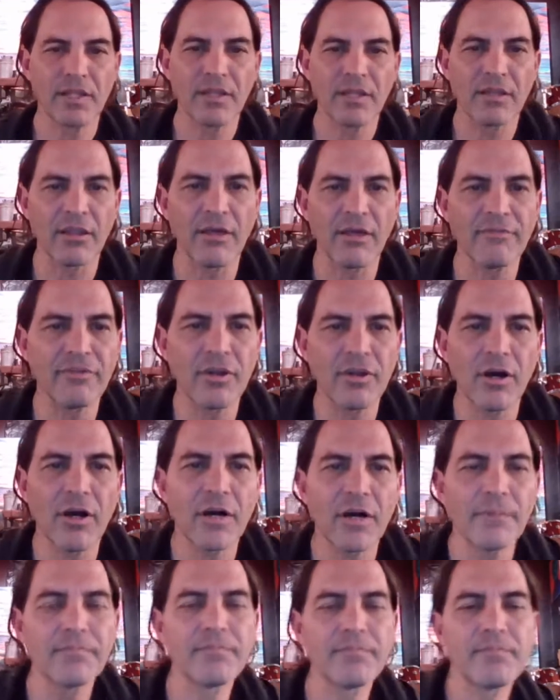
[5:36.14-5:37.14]
Love
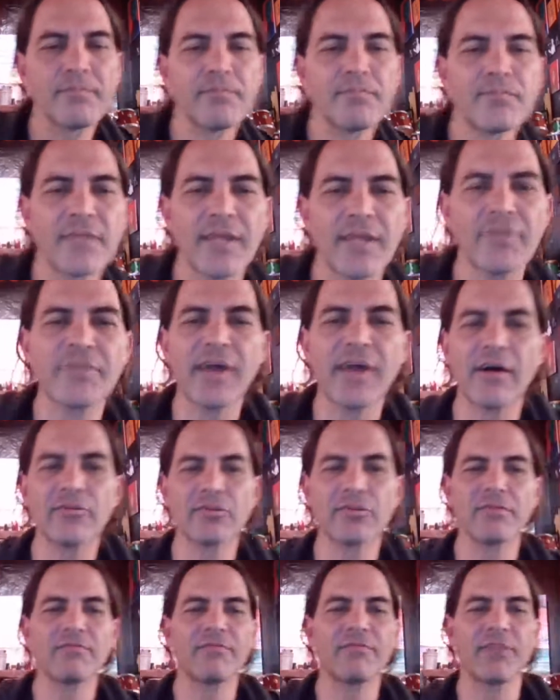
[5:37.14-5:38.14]
y'all.
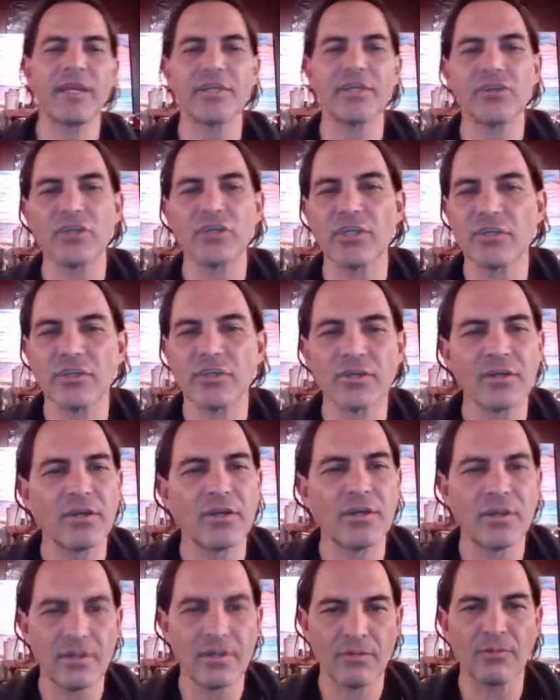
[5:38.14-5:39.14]
10,000 Fledges.
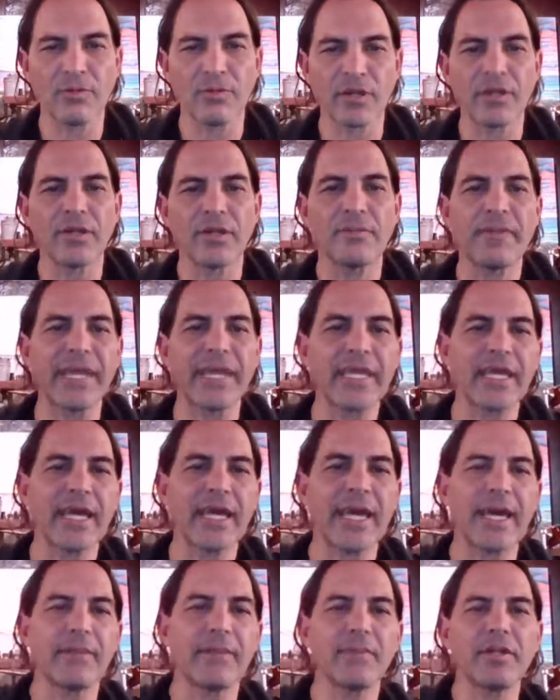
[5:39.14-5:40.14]
We're going to make it
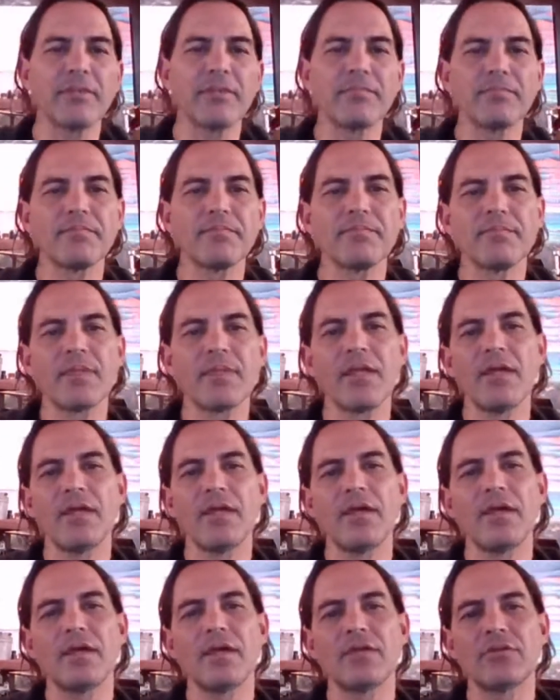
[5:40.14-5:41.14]
happen.
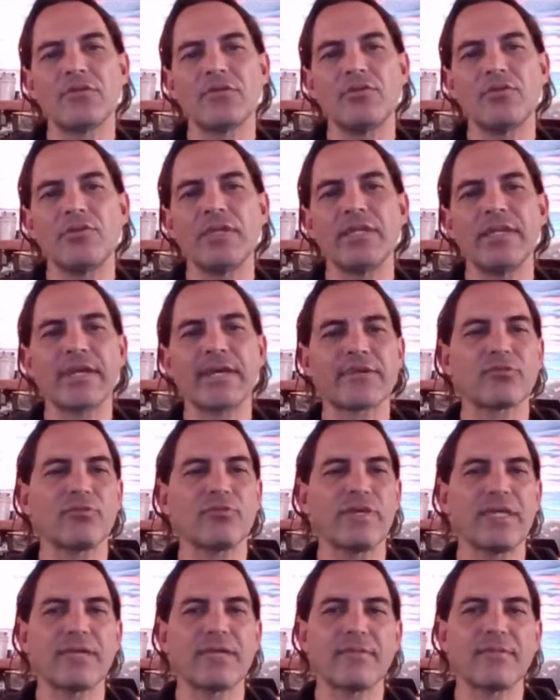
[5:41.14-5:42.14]
Tune in next
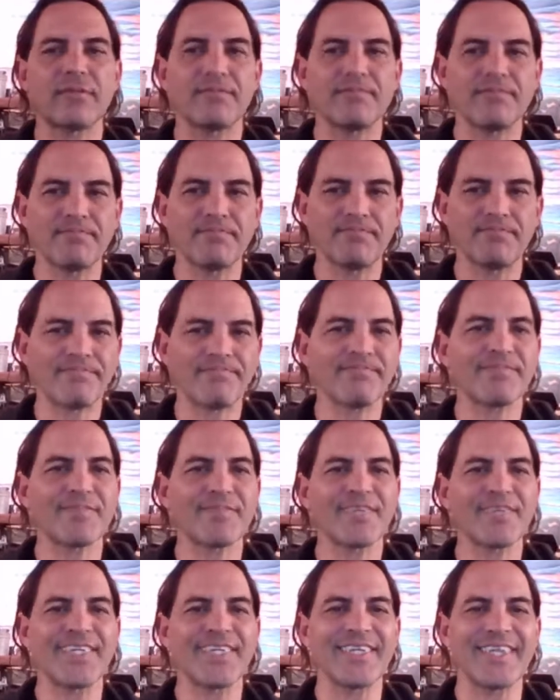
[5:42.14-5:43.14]
week.
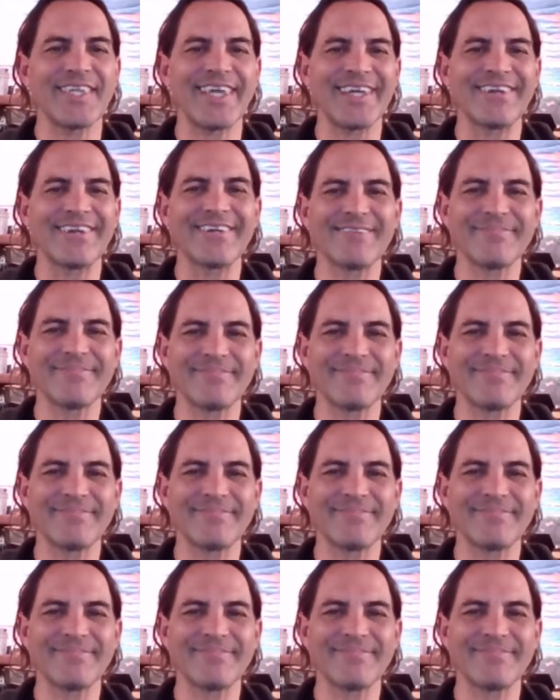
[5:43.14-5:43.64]
See you later.